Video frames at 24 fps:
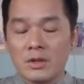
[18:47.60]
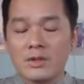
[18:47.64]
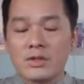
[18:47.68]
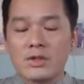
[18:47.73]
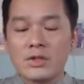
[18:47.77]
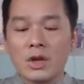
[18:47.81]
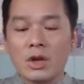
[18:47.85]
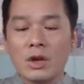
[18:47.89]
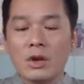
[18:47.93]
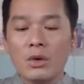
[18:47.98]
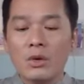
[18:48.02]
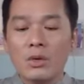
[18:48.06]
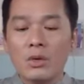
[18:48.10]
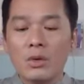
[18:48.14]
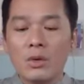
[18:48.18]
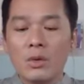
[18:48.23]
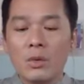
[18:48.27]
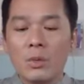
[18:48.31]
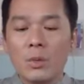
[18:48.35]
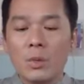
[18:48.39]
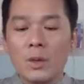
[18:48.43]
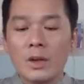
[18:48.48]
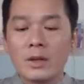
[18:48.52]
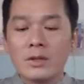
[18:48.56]

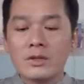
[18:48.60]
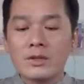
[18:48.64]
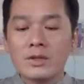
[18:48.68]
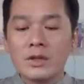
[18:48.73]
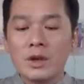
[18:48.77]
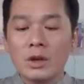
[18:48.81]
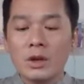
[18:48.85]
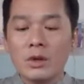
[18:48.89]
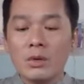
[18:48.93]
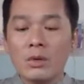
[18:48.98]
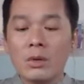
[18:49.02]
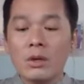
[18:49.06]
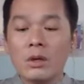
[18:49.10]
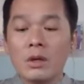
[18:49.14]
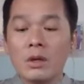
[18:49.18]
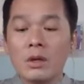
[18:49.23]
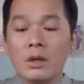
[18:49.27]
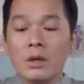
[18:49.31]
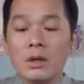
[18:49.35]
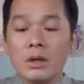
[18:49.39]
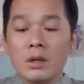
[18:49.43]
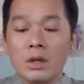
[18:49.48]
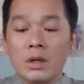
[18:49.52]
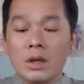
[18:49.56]
So
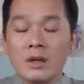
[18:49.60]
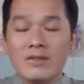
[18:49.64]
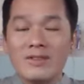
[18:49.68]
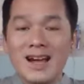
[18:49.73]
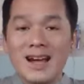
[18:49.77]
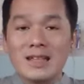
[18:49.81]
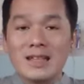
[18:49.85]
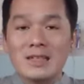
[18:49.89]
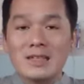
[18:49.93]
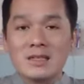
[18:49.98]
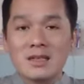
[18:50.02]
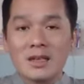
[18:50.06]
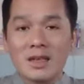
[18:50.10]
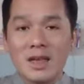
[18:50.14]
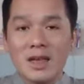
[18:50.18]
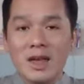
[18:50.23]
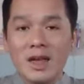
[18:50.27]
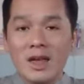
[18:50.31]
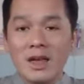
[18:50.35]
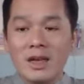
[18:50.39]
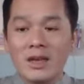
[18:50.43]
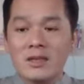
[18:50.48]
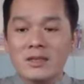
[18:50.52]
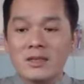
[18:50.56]
if that's the
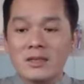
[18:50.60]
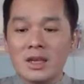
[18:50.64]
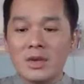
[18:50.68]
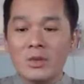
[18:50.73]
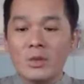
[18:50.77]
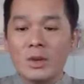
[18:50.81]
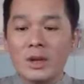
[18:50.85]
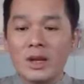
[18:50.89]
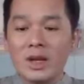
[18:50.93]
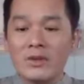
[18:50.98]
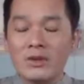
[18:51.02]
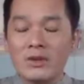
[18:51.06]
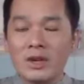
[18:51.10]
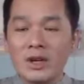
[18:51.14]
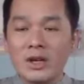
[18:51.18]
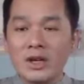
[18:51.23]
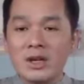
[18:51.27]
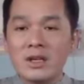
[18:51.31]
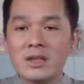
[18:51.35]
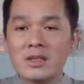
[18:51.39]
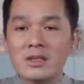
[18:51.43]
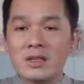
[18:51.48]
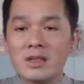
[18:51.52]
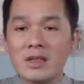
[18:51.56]
case, then whatever
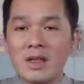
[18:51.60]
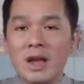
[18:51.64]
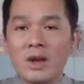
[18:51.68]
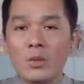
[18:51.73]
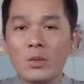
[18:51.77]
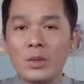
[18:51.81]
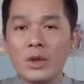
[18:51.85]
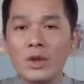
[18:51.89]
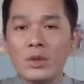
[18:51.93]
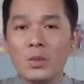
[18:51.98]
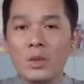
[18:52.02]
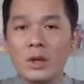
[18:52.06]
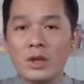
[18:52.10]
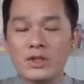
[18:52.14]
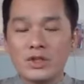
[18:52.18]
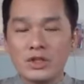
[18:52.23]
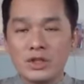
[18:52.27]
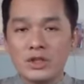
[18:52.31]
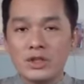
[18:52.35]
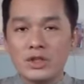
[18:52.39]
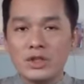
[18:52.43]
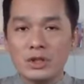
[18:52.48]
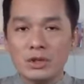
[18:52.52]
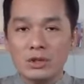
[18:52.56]
it is that we want
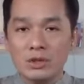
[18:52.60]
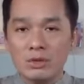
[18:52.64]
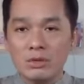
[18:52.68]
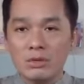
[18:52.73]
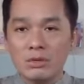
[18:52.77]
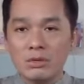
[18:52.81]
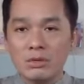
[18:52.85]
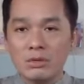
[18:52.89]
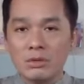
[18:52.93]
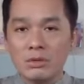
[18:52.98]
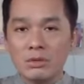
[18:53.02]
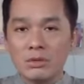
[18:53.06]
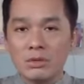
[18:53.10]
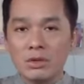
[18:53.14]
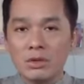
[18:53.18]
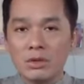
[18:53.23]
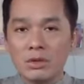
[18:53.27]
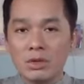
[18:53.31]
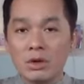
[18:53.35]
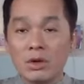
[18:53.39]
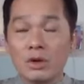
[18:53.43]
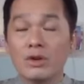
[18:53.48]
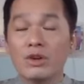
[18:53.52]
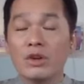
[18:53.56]
to do
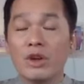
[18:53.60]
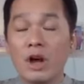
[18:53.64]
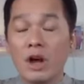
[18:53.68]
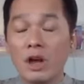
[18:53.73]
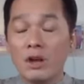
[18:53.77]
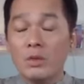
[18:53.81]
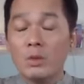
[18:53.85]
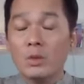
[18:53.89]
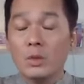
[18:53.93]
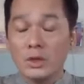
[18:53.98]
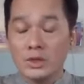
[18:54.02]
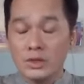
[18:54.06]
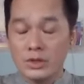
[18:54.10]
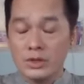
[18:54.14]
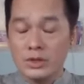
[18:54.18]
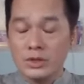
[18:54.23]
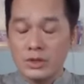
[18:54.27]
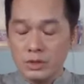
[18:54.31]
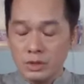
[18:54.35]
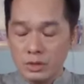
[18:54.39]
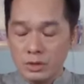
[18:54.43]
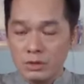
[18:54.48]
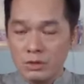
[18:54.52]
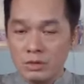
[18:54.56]
or not want to
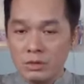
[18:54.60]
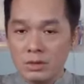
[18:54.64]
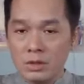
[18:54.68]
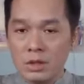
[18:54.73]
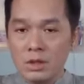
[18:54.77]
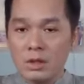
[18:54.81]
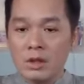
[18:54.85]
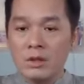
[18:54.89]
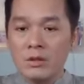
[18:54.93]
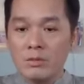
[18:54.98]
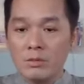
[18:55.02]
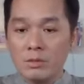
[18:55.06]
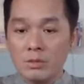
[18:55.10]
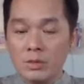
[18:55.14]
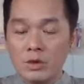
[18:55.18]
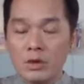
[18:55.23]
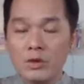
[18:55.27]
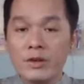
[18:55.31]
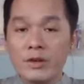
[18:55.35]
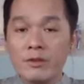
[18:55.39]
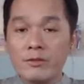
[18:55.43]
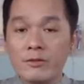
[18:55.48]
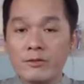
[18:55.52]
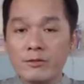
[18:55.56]
do
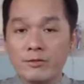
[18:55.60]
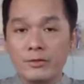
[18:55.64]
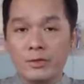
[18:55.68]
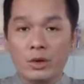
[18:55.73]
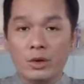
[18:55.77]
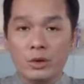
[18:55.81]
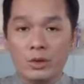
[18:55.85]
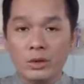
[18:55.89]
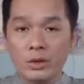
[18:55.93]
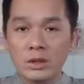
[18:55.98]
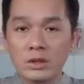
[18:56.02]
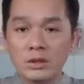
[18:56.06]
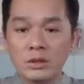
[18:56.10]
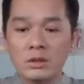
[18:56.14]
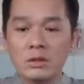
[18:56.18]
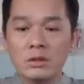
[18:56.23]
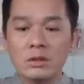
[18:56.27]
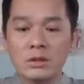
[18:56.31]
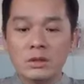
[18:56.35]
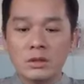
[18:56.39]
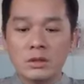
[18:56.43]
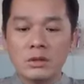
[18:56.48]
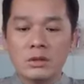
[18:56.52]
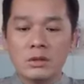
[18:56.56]
moving forward,
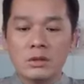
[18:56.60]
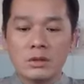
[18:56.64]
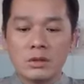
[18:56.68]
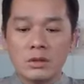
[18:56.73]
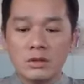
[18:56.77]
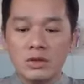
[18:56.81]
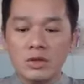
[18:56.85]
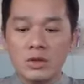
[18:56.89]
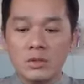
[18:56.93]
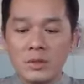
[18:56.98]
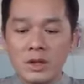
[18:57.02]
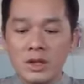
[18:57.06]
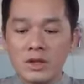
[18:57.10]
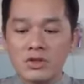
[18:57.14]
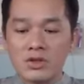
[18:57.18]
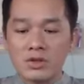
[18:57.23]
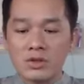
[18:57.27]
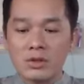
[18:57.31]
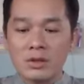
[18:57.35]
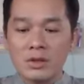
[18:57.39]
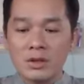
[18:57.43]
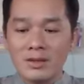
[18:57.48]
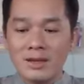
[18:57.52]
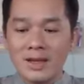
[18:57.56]
you make
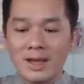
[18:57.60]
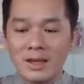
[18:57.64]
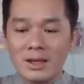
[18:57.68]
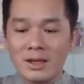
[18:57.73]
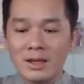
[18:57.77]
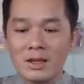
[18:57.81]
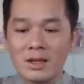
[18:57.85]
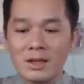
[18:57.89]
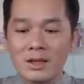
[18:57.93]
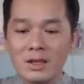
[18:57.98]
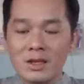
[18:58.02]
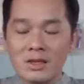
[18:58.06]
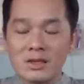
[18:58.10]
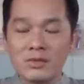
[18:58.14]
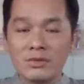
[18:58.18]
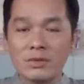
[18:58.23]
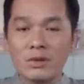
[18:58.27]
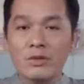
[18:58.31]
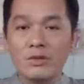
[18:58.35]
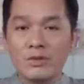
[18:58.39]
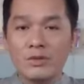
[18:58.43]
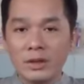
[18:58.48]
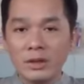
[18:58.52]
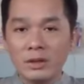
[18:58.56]
sure that it is
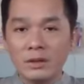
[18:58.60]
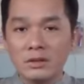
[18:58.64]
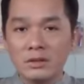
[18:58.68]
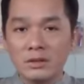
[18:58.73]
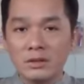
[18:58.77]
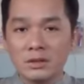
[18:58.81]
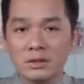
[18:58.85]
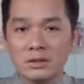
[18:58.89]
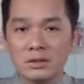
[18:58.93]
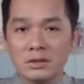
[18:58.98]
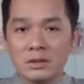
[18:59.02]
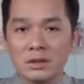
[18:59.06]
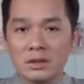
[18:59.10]
fulfilled.